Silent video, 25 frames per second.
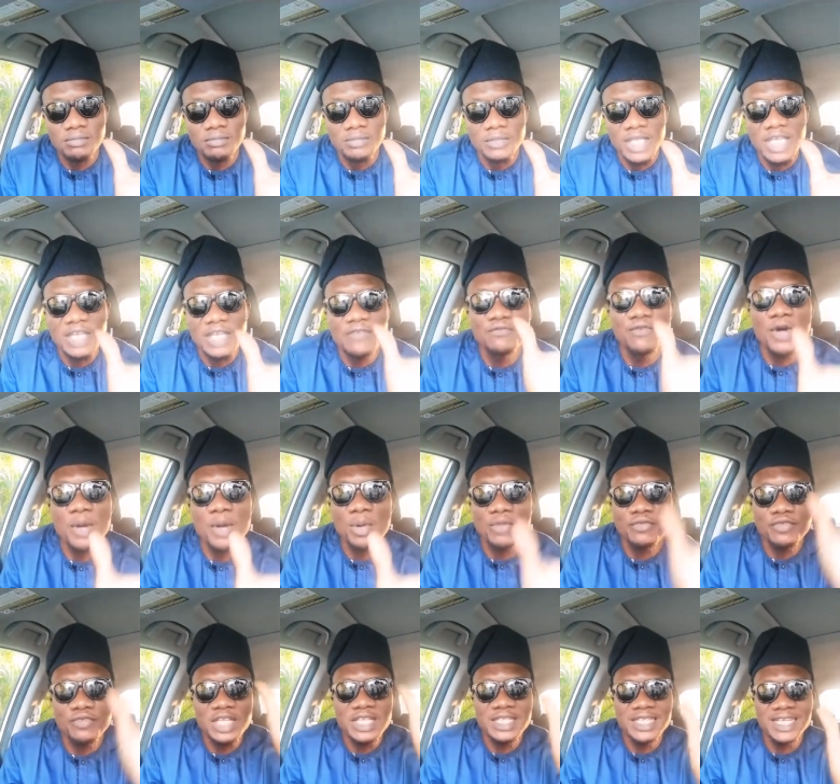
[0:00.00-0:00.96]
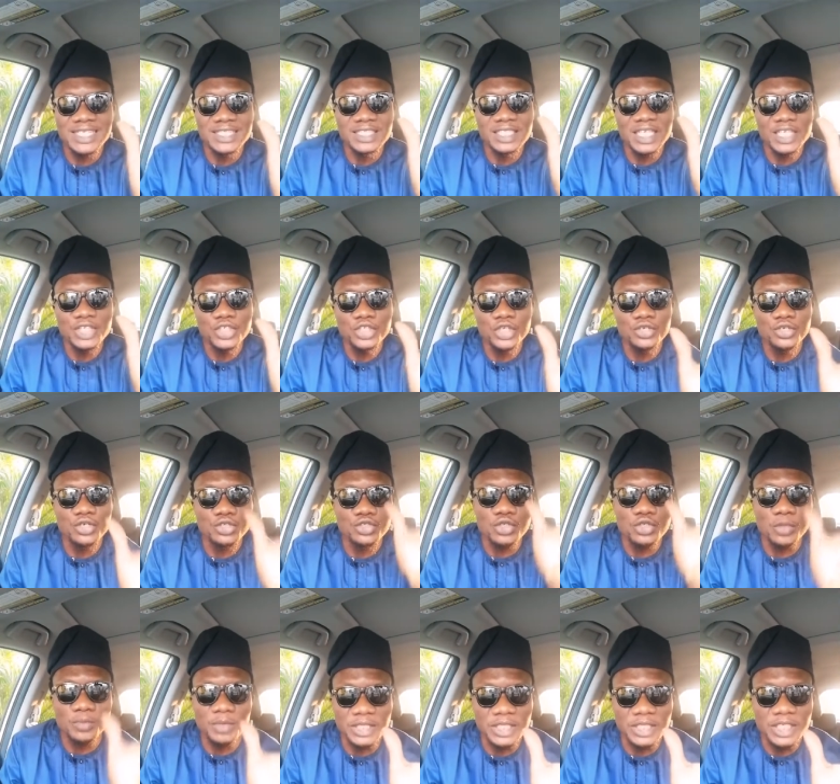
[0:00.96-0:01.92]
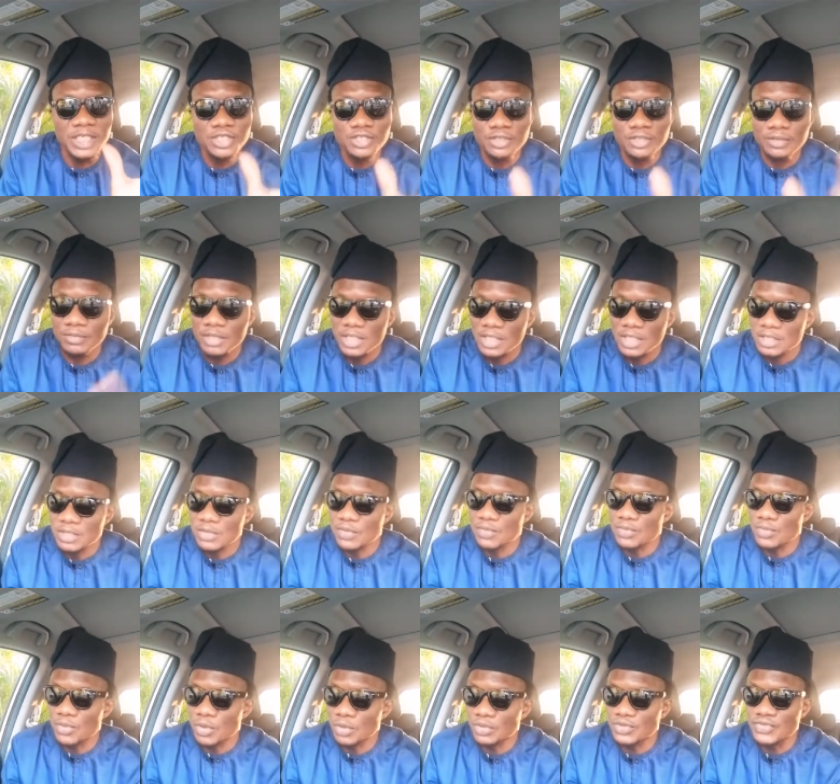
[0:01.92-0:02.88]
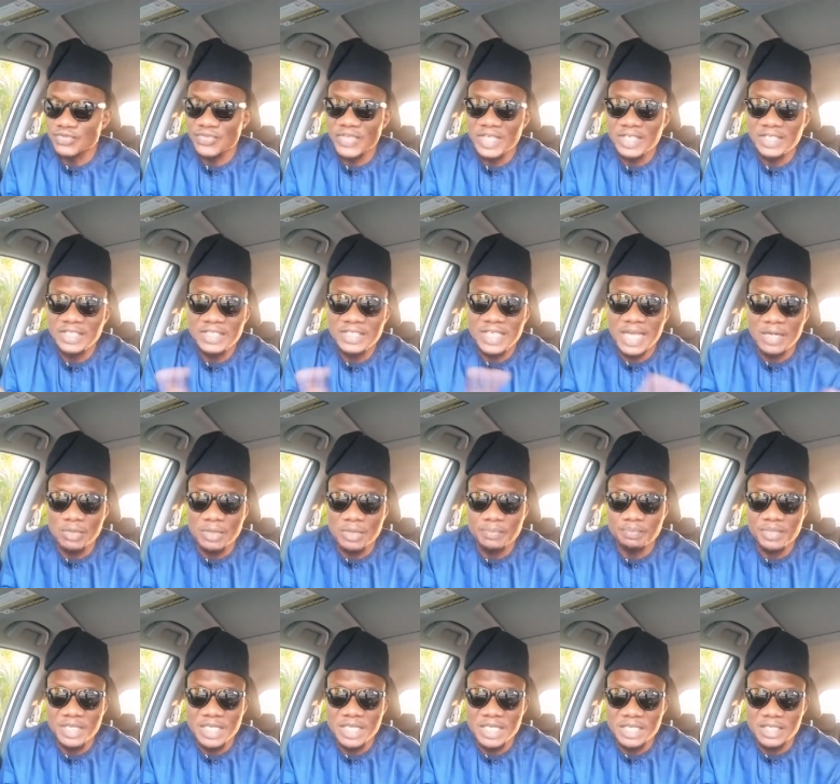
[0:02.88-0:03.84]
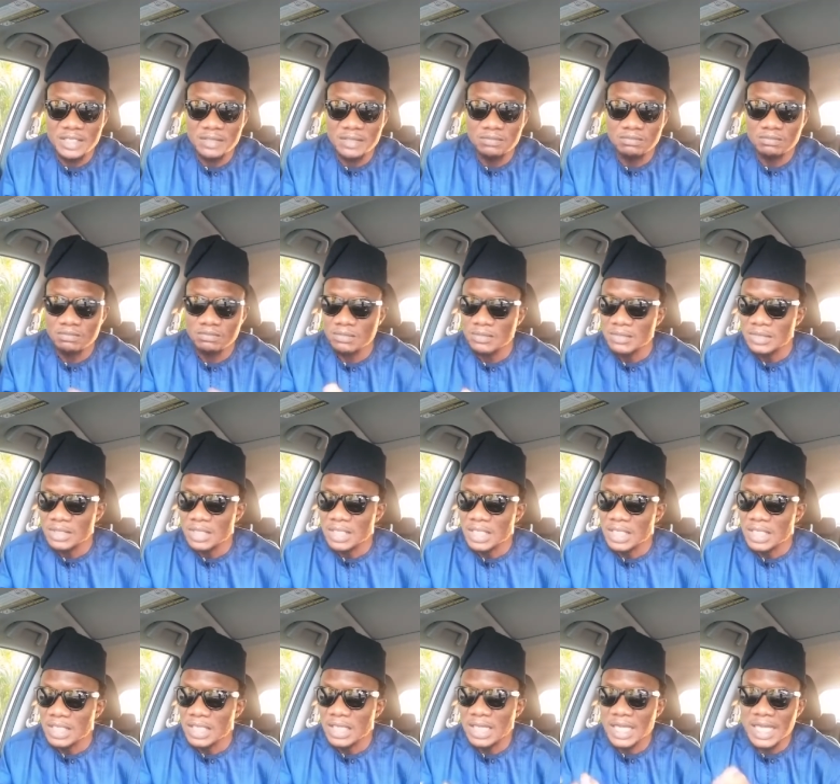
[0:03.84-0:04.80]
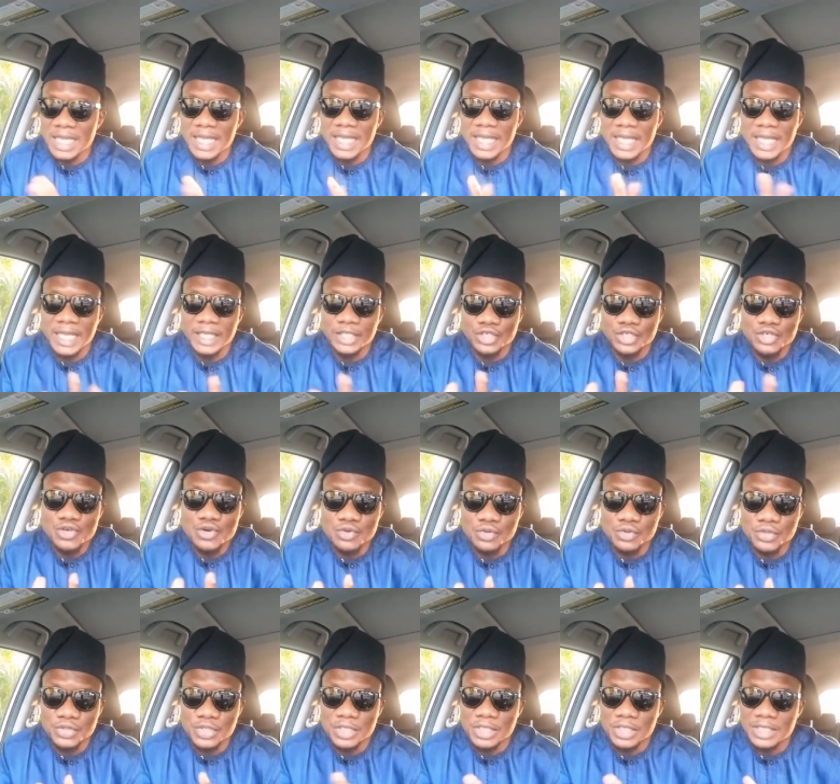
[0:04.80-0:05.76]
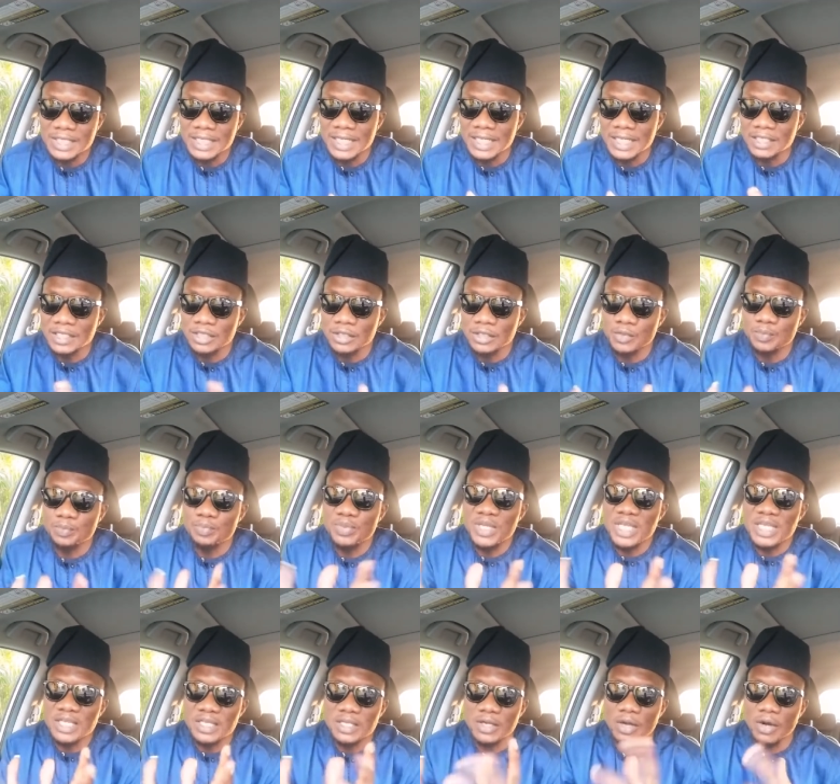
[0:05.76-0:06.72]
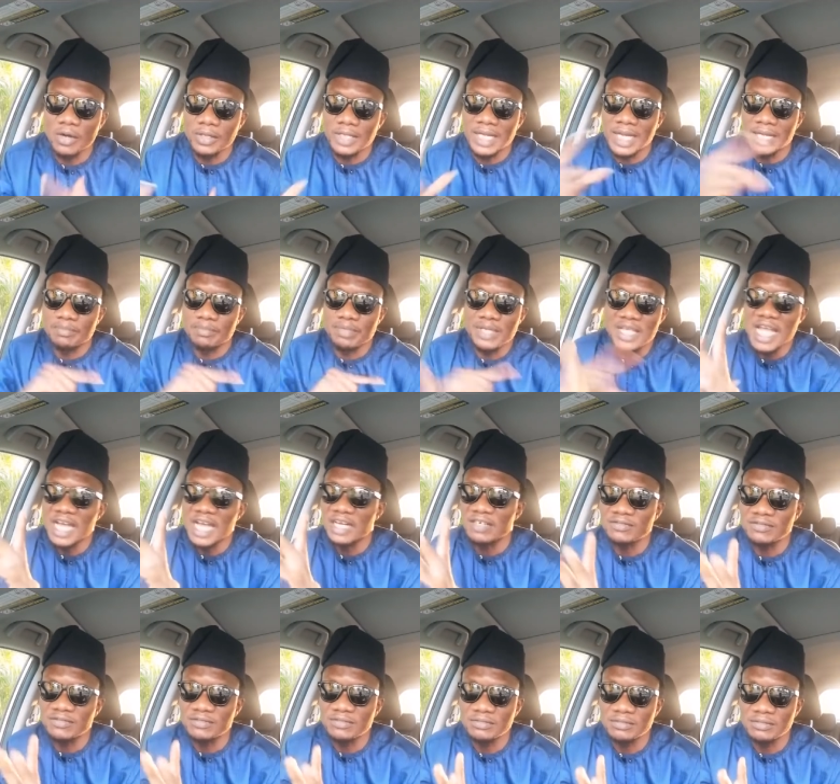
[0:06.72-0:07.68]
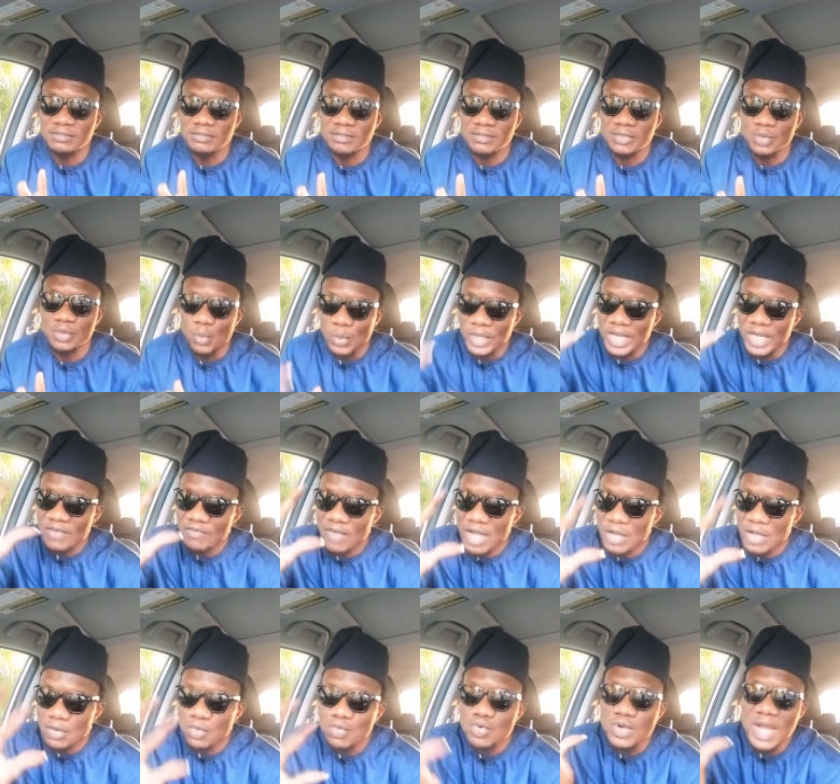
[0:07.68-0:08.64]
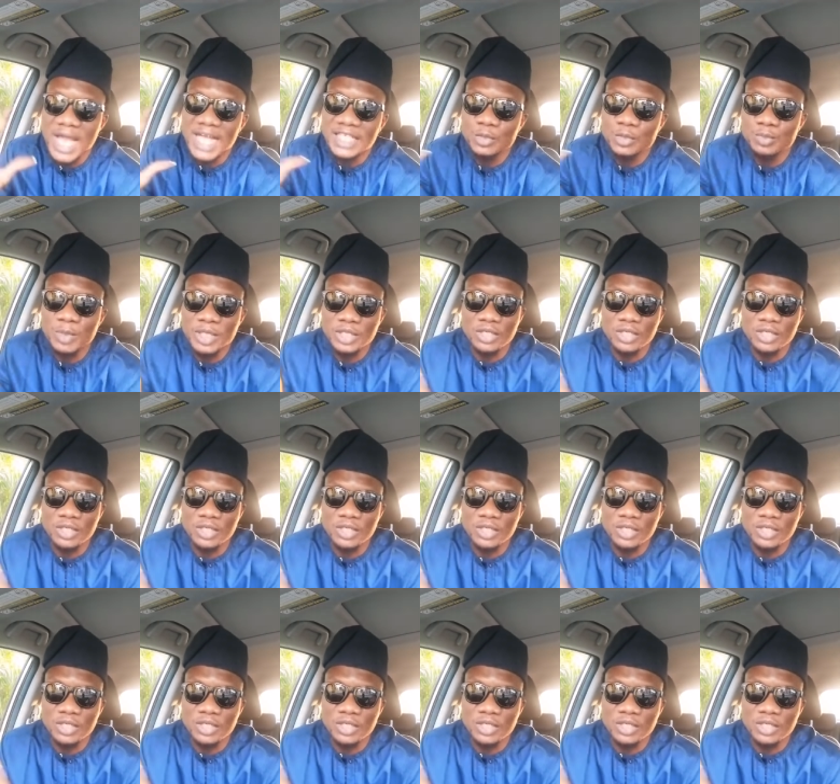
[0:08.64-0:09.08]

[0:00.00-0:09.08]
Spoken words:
in form of intercession or supplication. Those things that we pick and use can speak on our behalf, whatever good aspect